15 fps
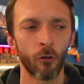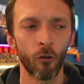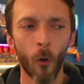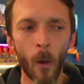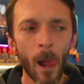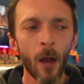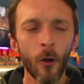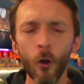So
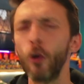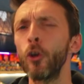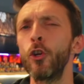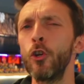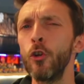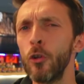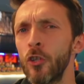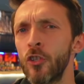not a
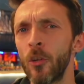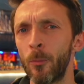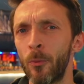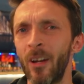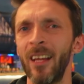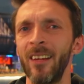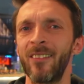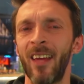huge
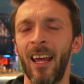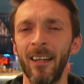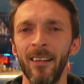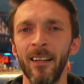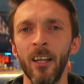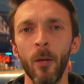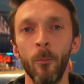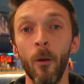surprise
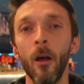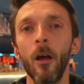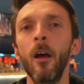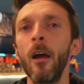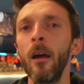tactically, but